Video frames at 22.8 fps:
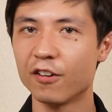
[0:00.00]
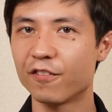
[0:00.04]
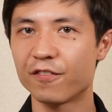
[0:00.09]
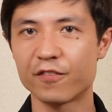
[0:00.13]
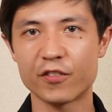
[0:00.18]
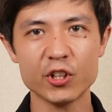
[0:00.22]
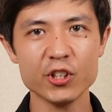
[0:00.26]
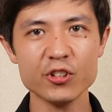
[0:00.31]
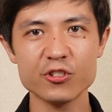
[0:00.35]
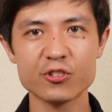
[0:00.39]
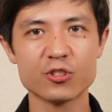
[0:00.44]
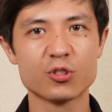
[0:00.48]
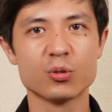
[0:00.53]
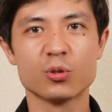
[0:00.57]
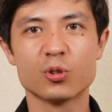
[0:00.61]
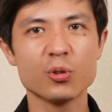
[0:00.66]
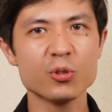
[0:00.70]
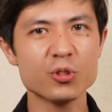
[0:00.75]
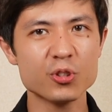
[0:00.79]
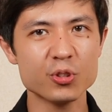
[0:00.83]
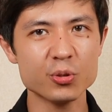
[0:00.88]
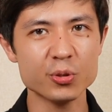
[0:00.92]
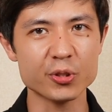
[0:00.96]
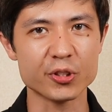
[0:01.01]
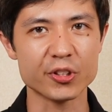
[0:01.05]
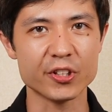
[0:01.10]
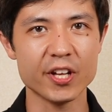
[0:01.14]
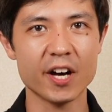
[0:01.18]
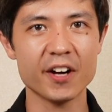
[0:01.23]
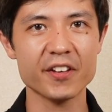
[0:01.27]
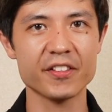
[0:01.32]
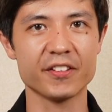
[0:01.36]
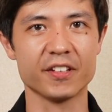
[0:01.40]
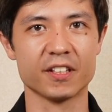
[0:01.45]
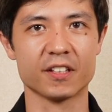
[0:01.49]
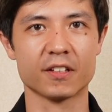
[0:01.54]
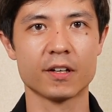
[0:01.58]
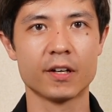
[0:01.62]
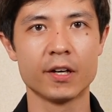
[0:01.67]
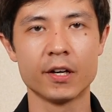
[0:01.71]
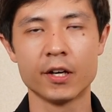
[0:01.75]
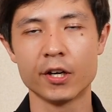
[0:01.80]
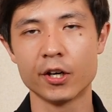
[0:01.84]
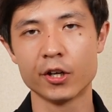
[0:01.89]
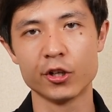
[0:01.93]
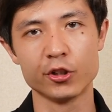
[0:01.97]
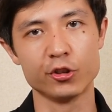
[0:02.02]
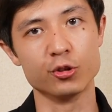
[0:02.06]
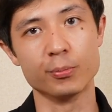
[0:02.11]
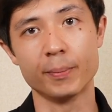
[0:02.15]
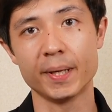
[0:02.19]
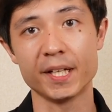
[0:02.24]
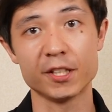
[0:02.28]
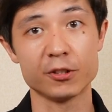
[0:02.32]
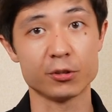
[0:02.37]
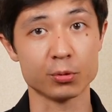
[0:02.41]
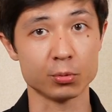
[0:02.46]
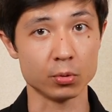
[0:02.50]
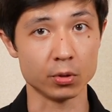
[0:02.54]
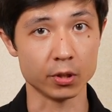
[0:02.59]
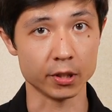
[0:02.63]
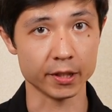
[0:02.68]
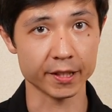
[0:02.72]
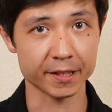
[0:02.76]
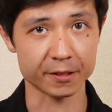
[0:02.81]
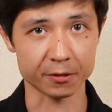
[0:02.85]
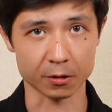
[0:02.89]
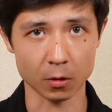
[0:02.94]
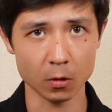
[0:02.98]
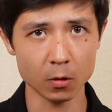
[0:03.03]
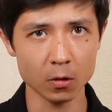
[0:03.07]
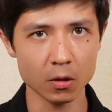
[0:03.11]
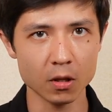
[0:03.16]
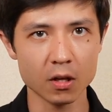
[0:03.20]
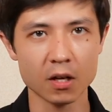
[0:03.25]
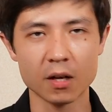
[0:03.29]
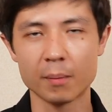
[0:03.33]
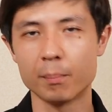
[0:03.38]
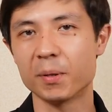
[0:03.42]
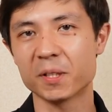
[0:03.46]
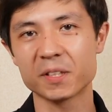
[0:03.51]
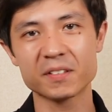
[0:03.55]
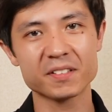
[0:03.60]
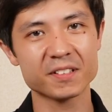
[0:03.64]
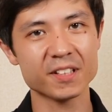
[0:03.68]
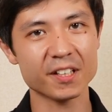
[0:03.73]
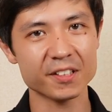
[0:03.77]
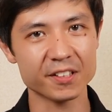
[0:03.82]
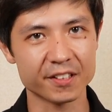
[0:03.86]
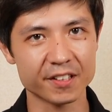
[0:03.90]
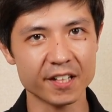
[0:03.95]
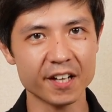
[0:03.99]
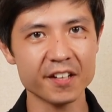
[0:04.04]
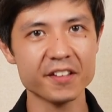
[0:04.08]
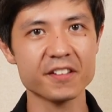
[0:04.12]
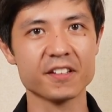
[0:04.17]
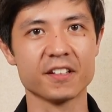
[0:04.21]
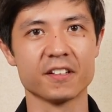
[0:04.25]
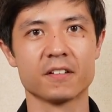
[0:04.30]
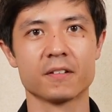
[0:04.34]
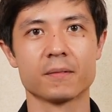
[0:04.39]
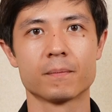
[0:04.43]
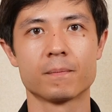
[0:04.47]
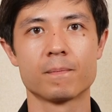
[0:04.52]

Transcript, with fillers: First, you don't do nothing. You may do little, but it's not nothing.